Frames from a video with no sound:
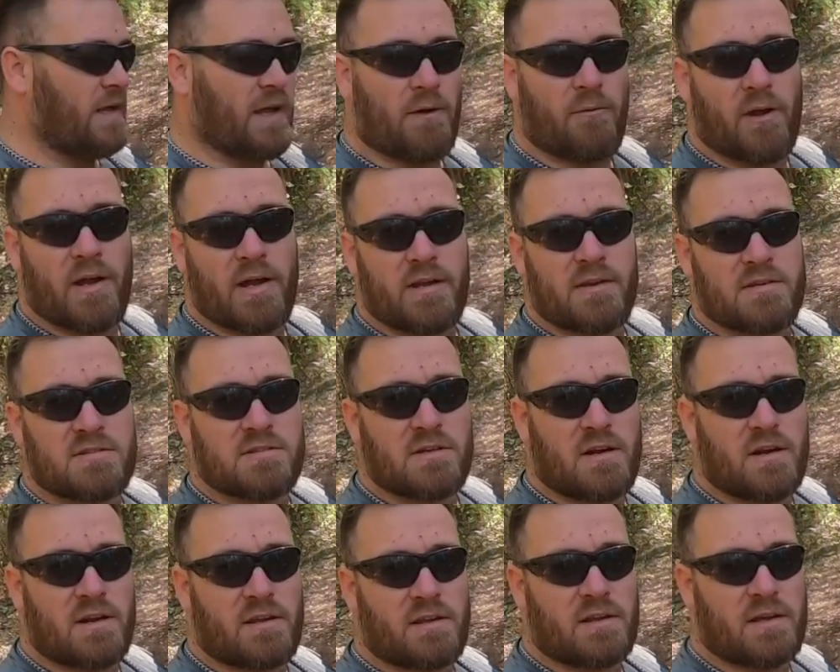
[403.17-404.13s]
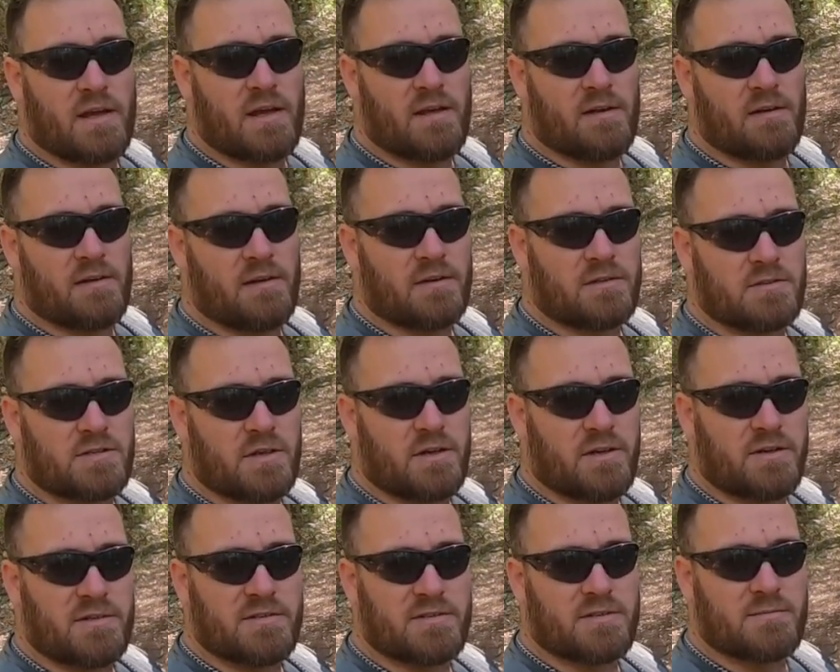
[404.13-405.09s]
our way to the side of the car and I'll show
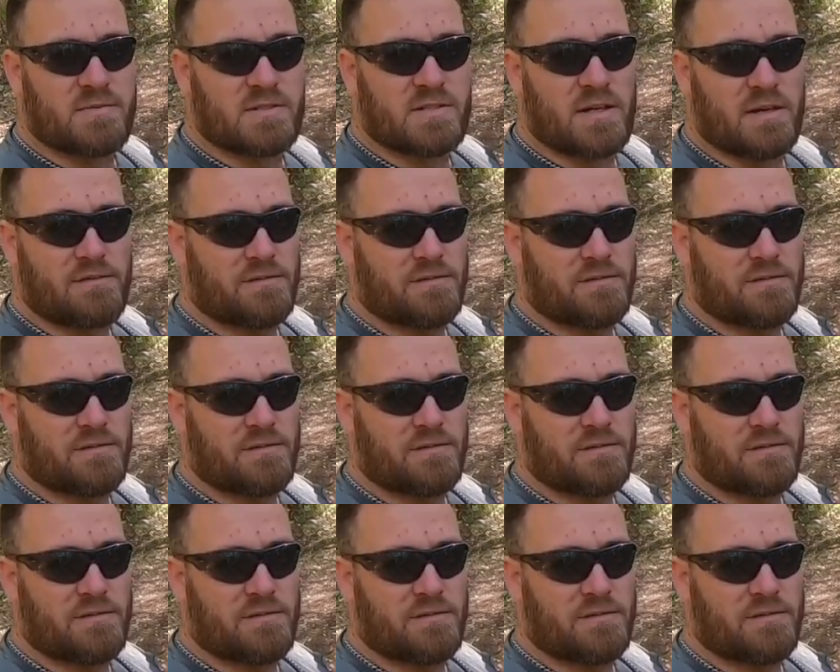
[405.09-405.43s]
you some stuff